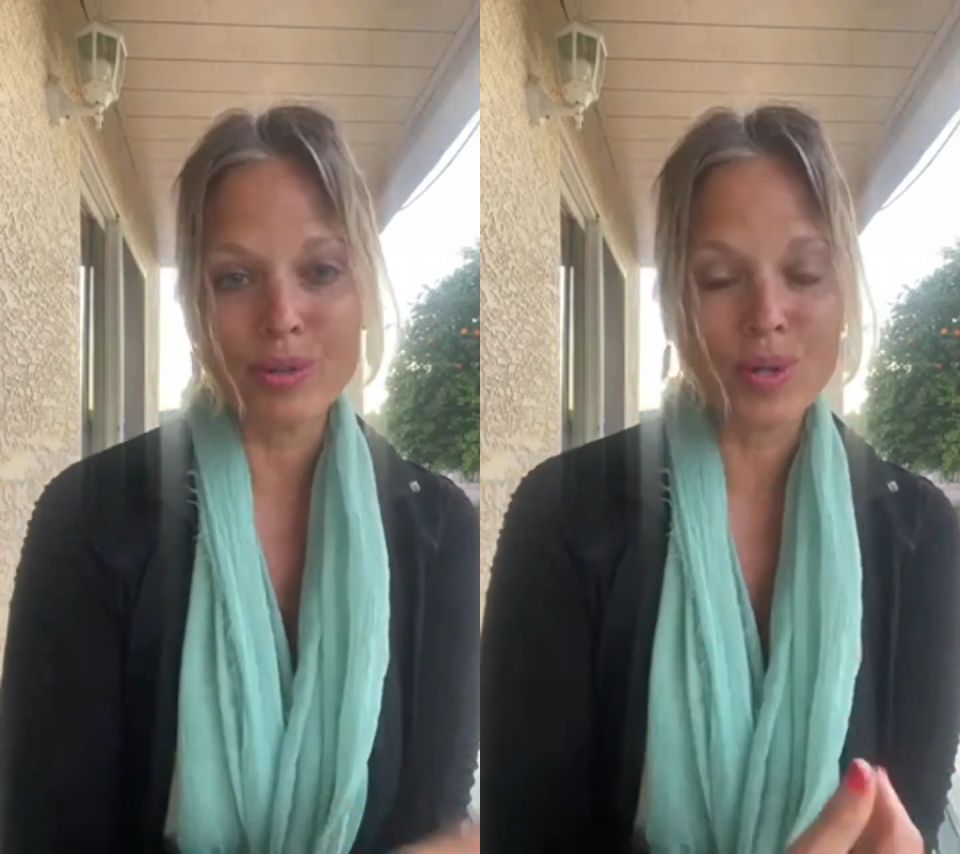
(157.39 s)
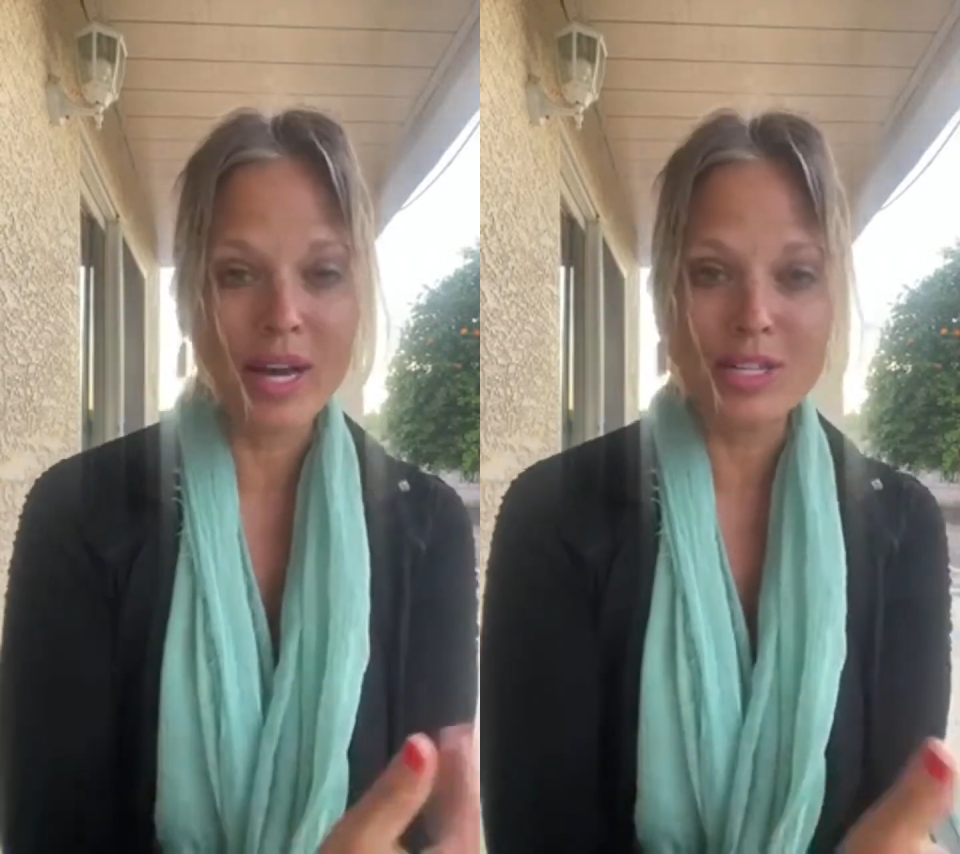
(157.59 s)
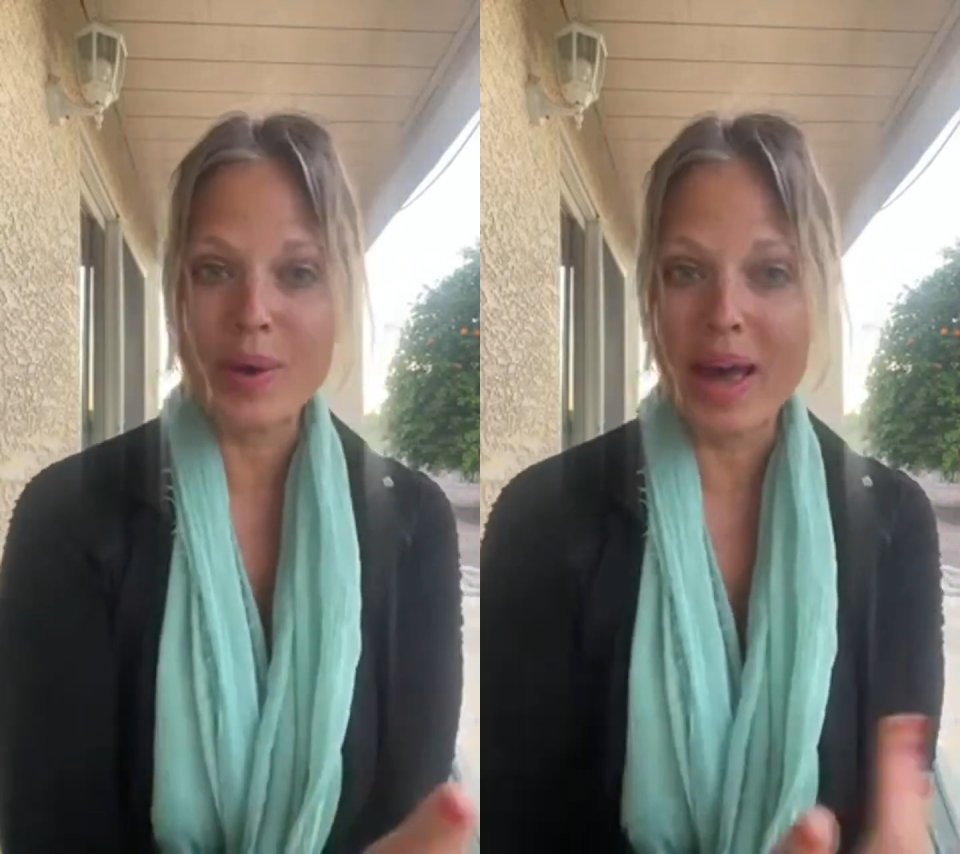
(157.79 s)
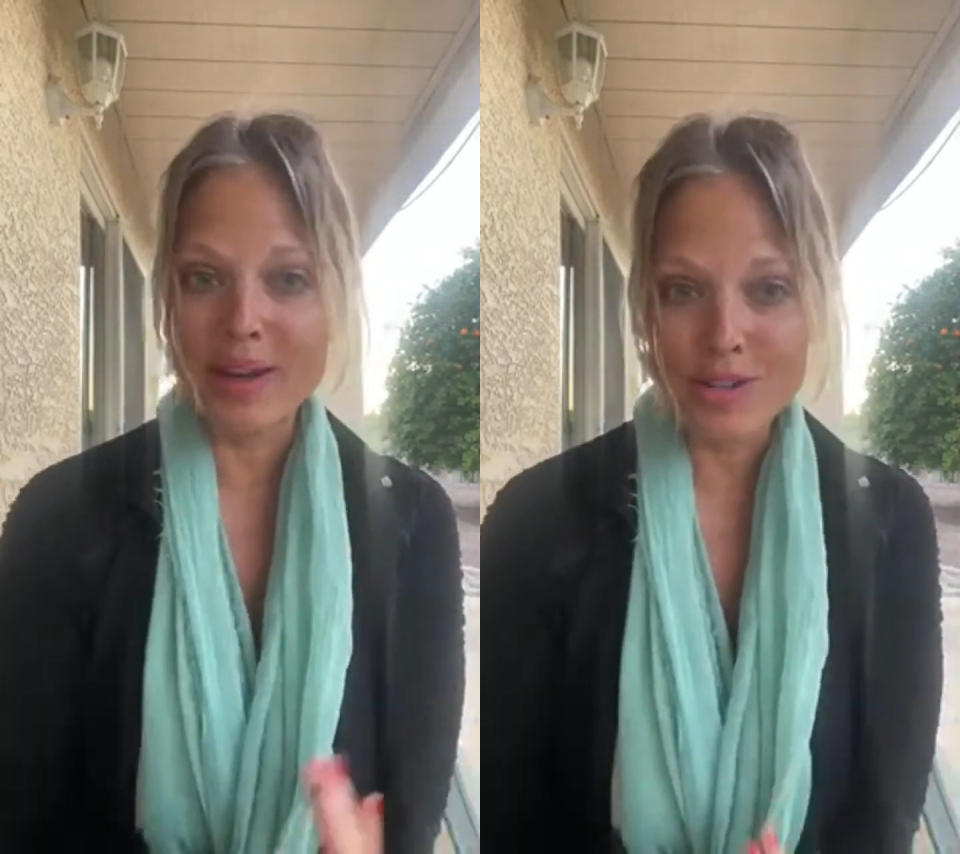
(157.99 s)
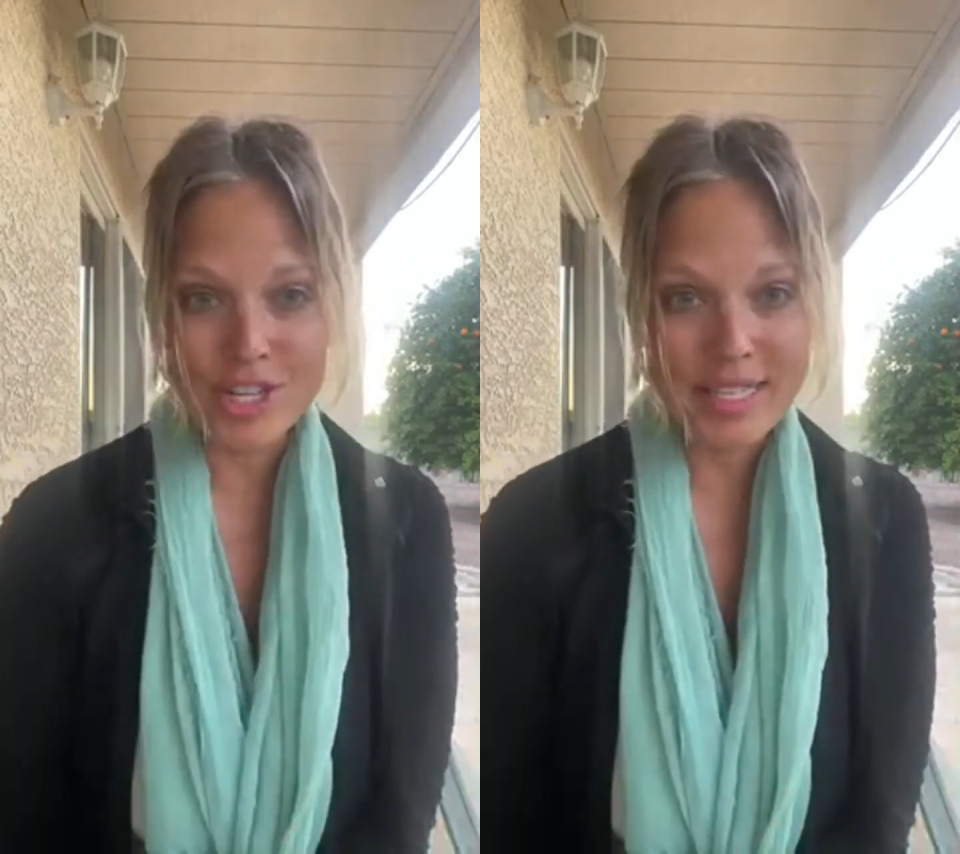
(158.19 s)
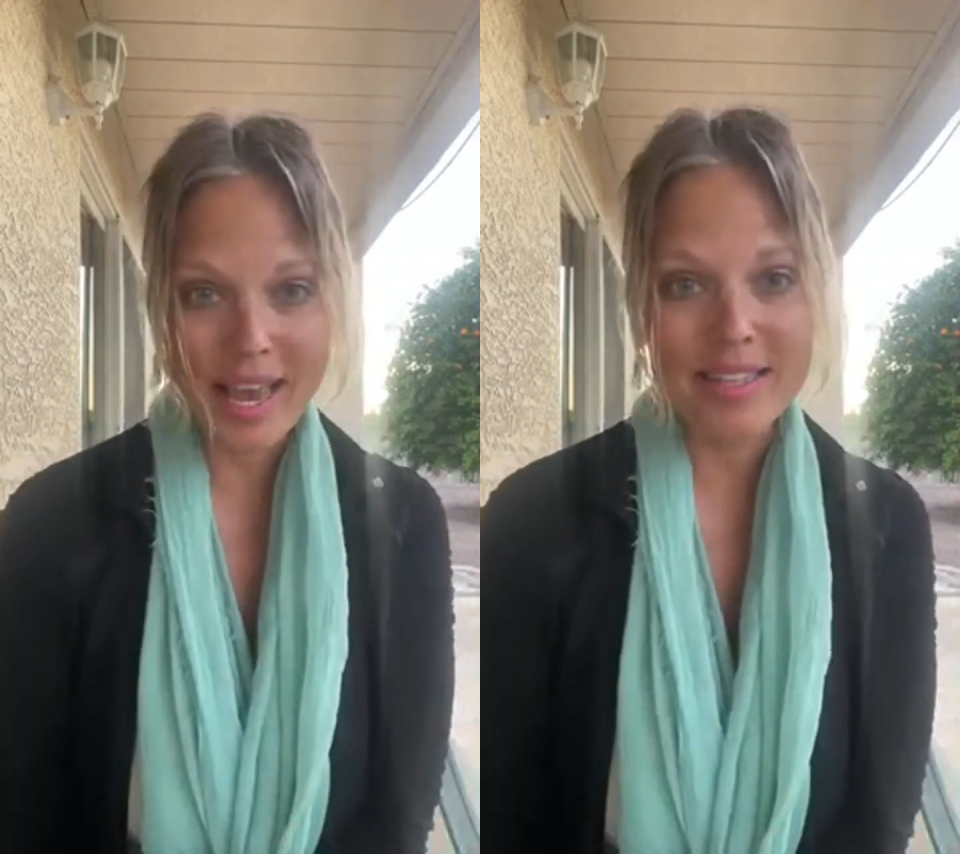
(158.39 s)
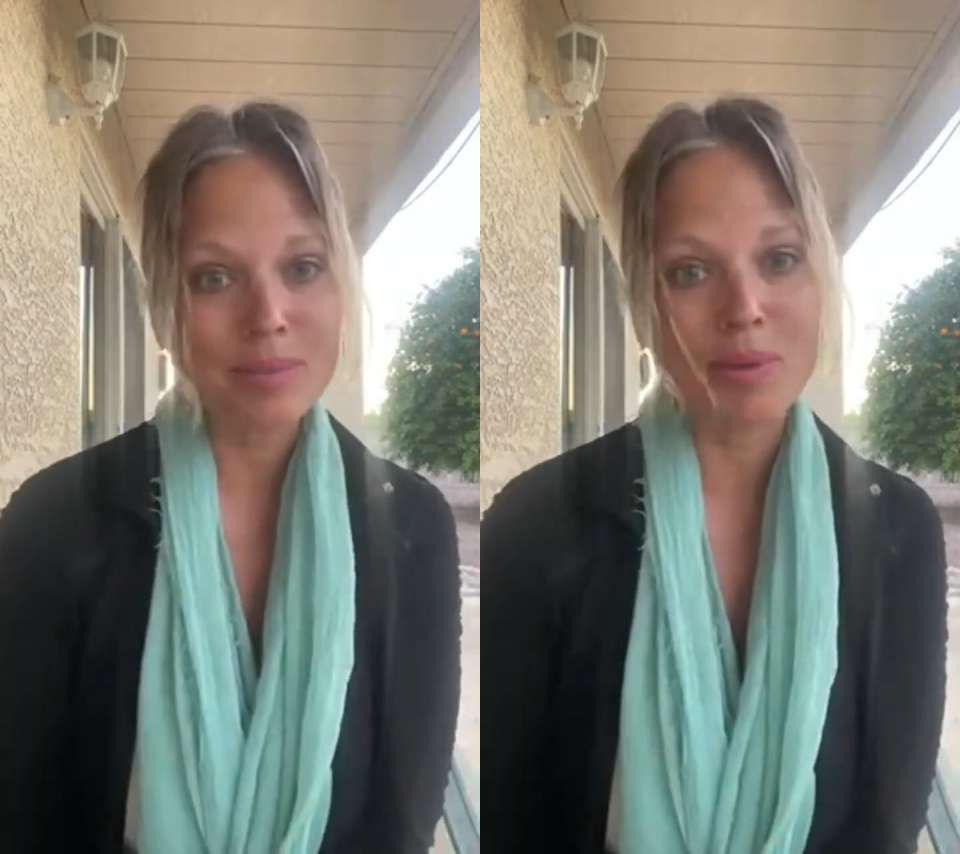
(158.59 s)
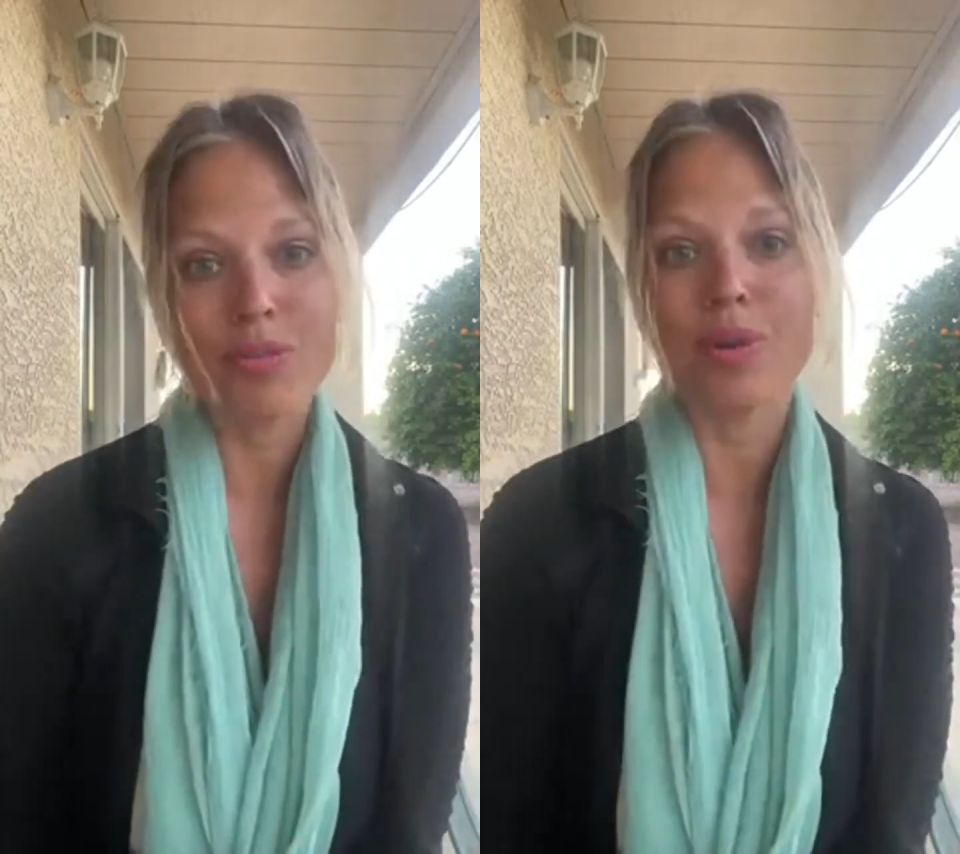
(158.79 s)
So I do energy scans
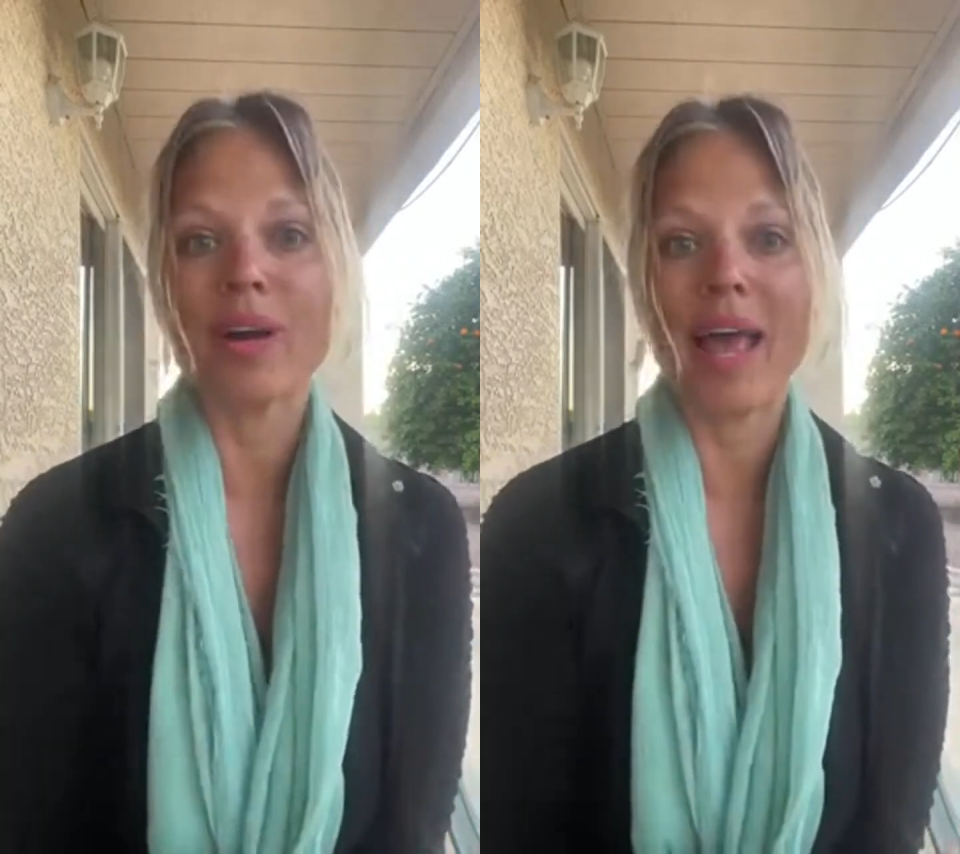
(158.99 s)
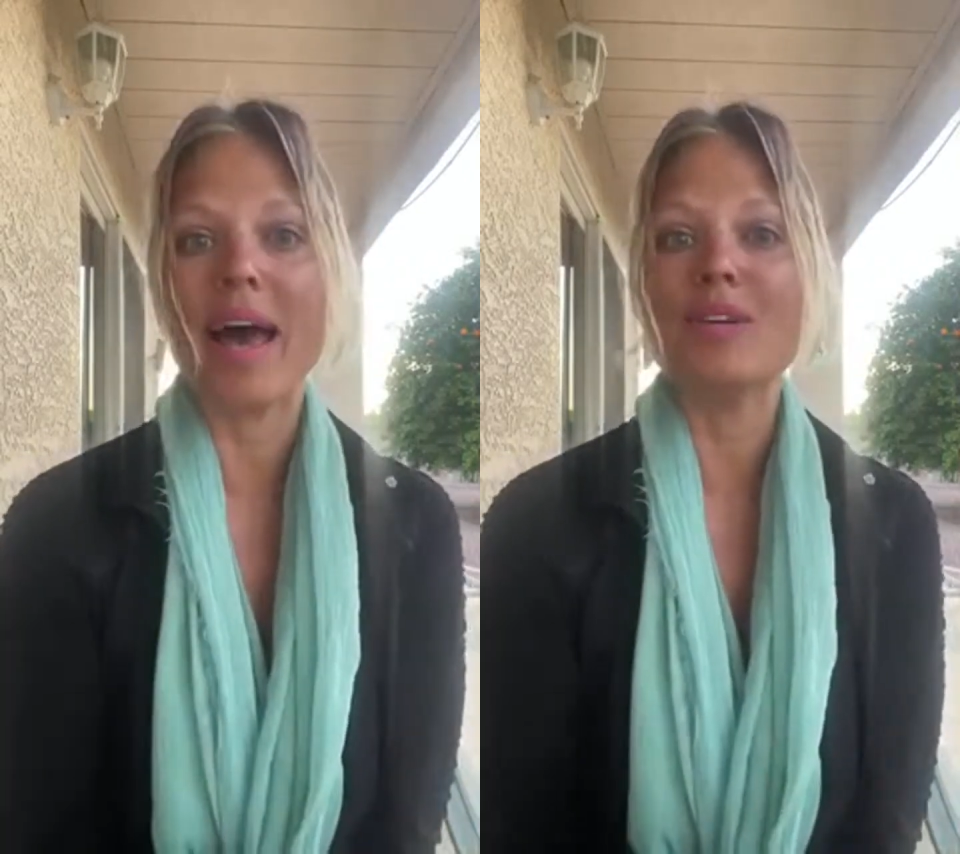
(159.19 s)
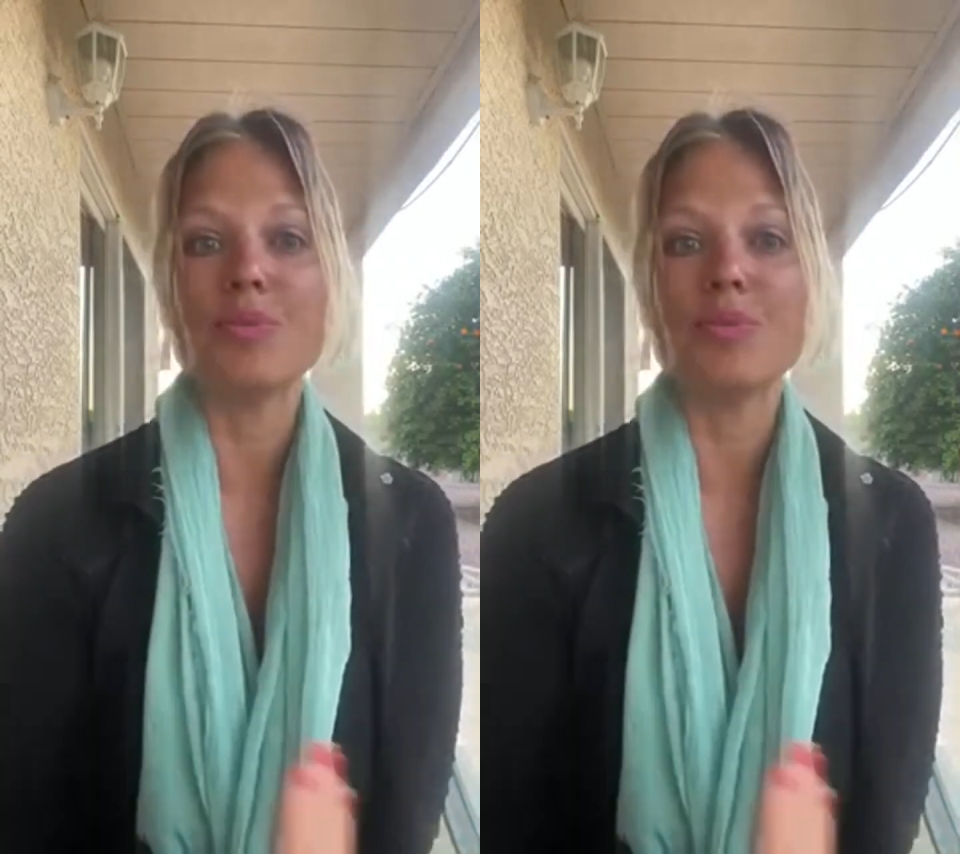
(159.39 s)
beforehand.